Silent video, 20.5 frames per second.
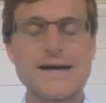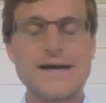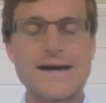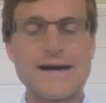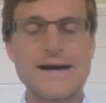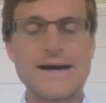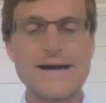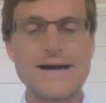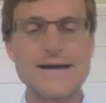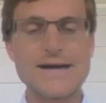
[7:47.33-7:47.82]

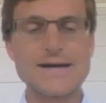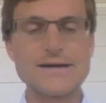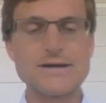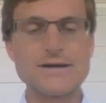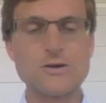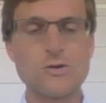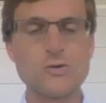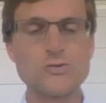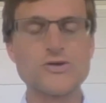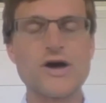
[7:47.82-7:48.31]

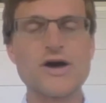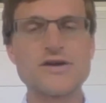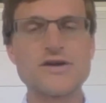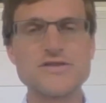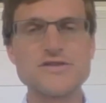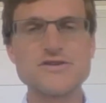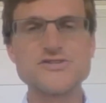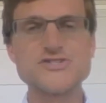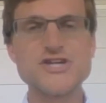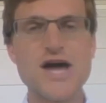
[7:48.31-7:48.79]
hold on to
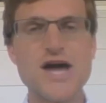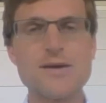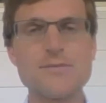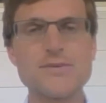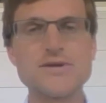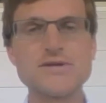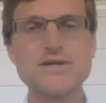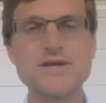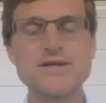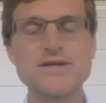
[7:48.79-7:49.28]
their job
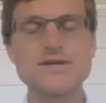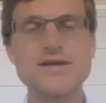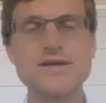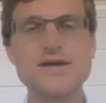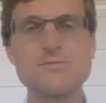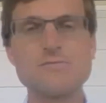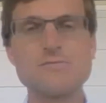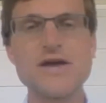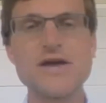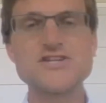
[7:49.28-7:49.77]
and get a
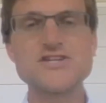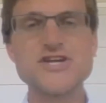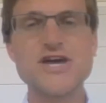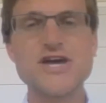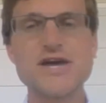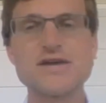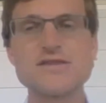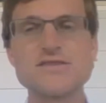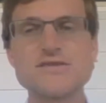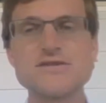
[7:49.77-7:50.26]

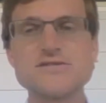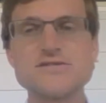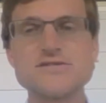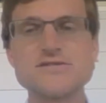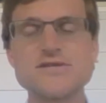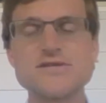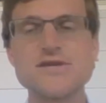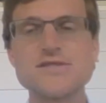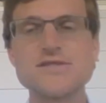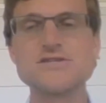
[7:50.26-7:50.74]
paycheck in
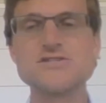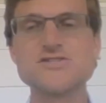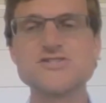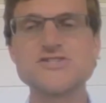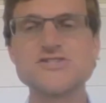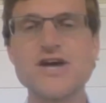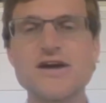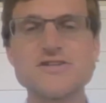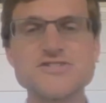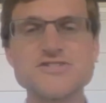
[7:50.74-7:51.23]
these
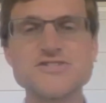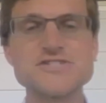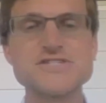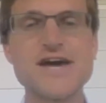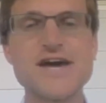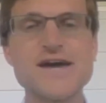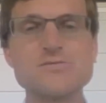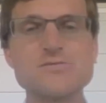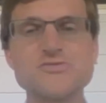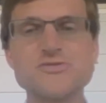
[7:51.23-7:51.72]
challenging
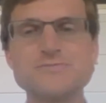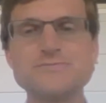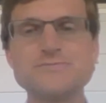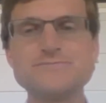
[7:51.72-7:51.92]
times.